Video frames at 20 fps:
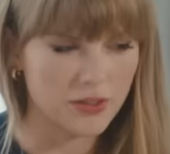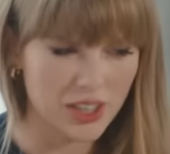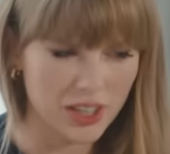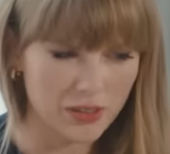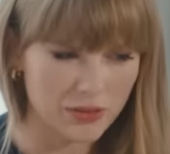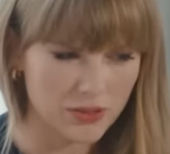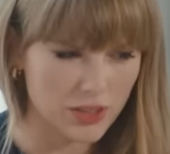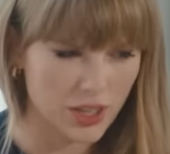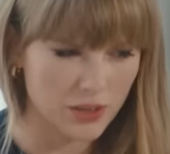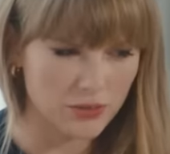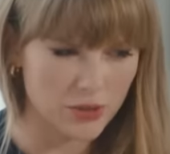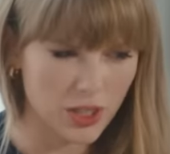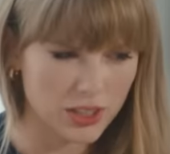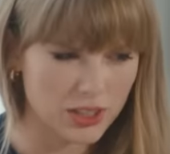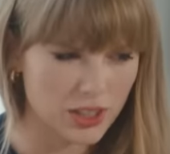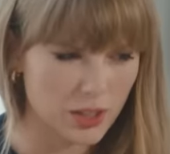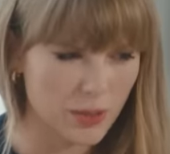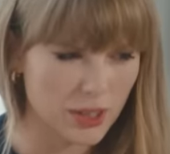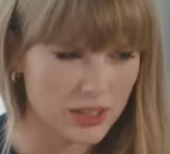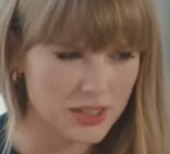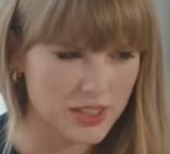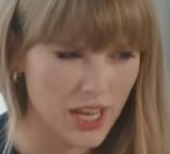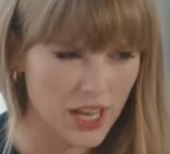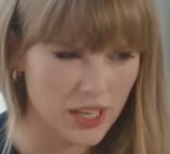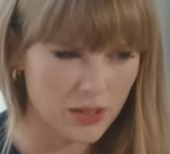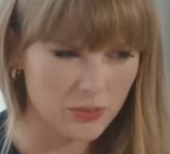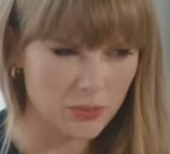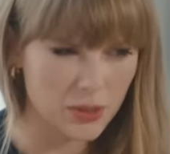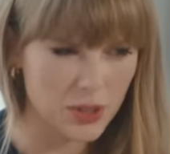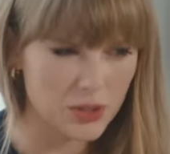I think I've directed about
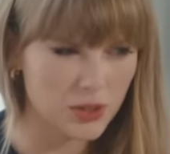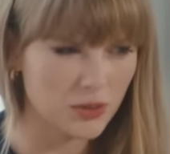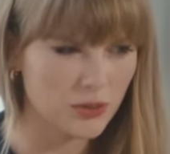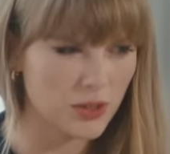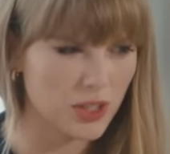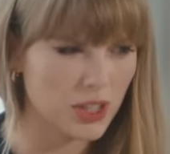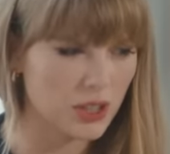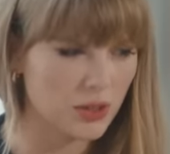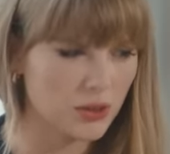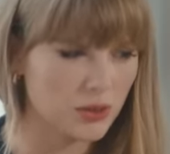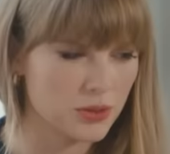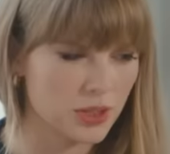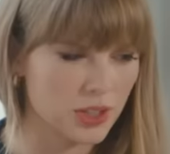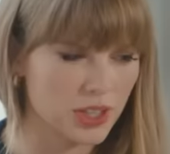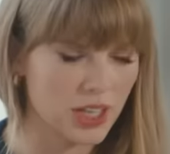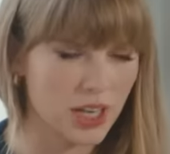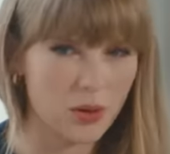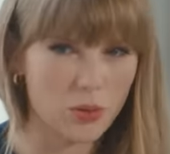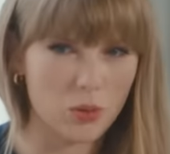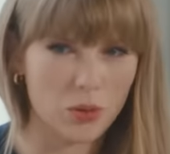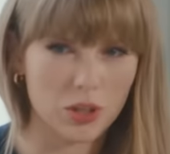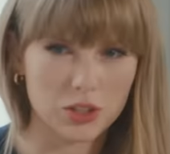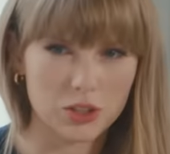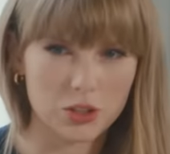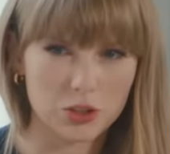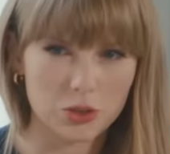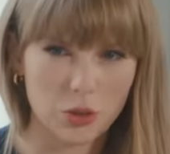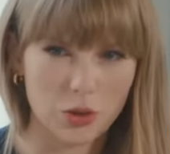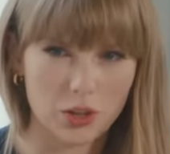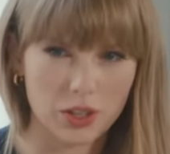10 music videos and now one
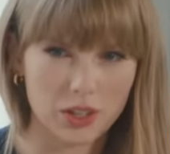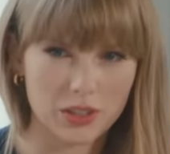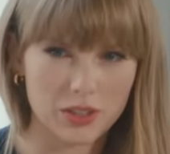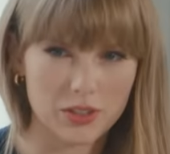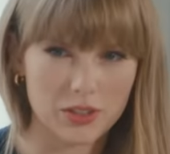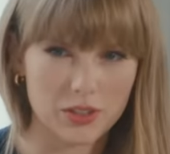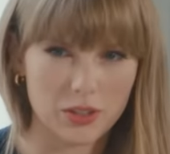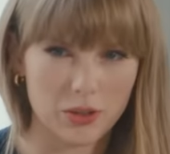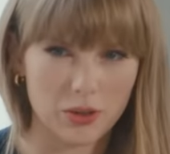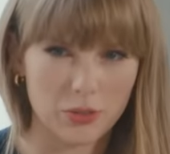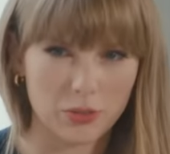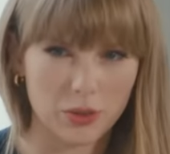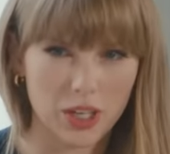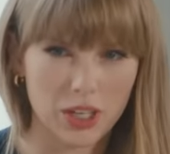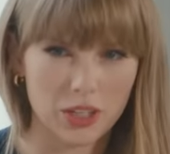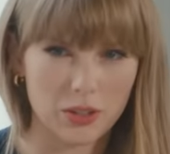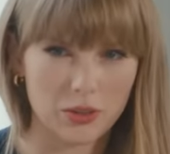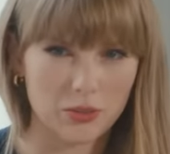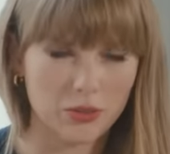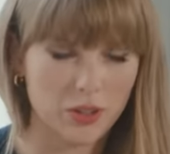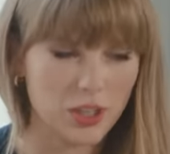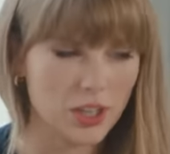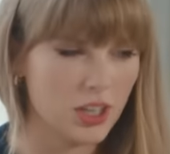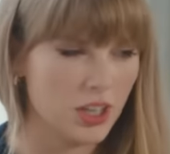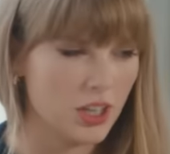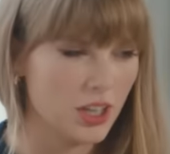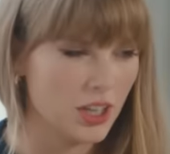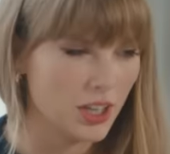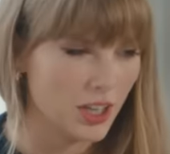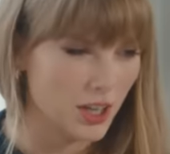short. So I'm
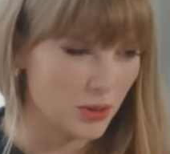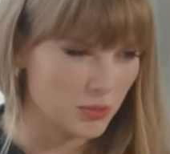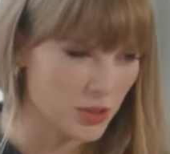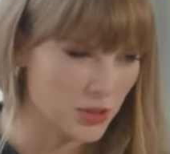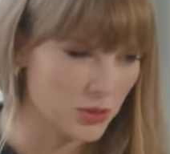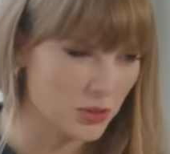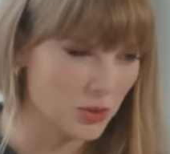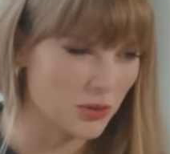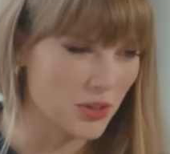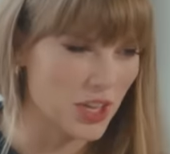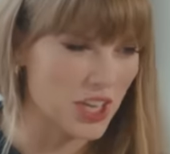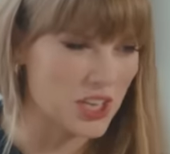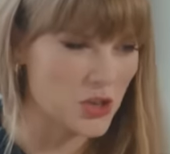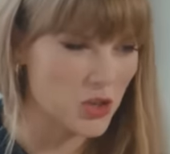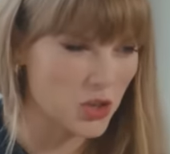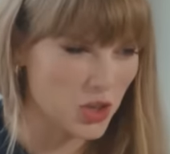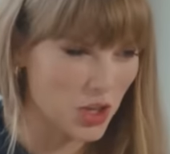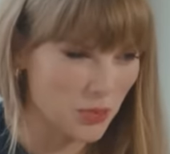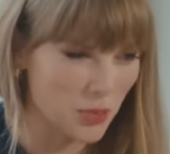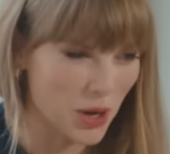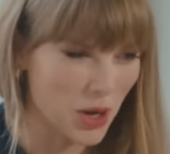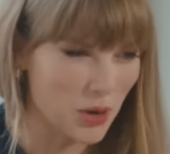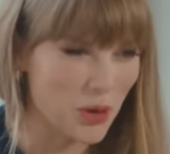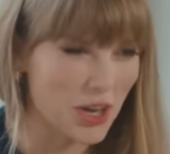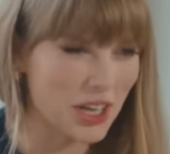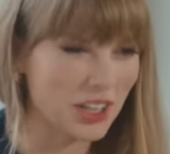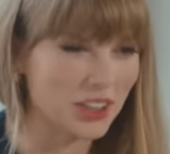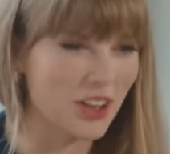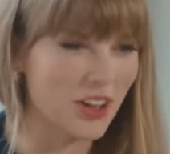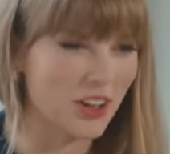just sort of inching my
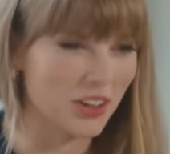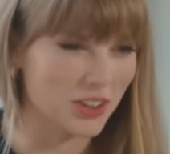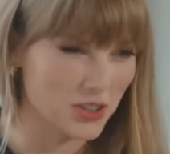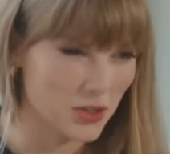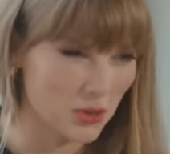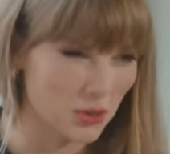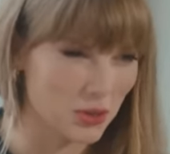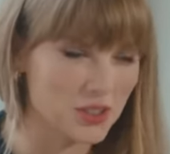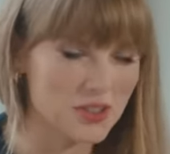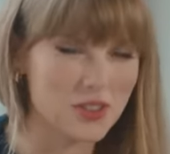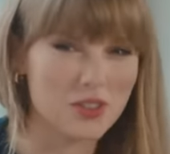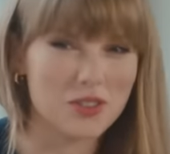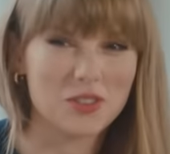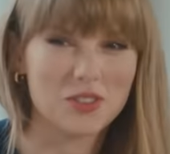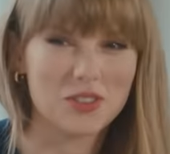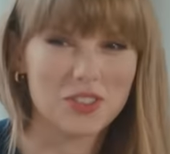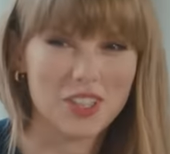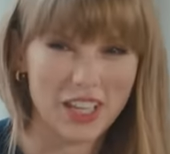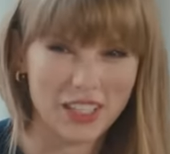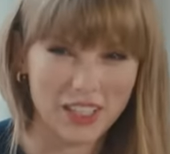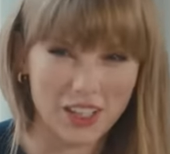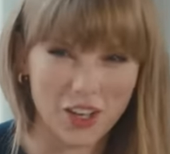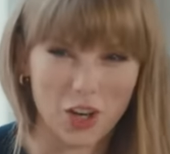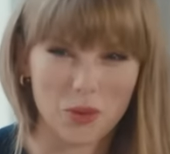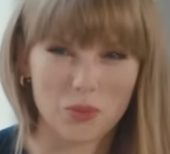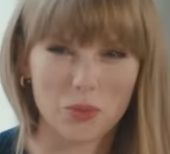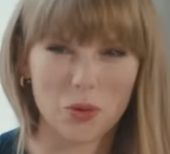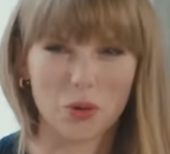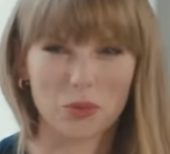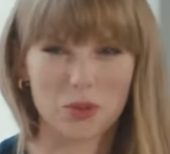way along towards taking
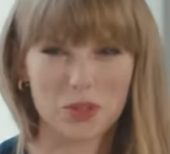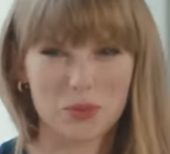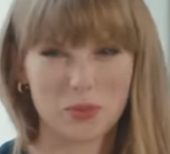on more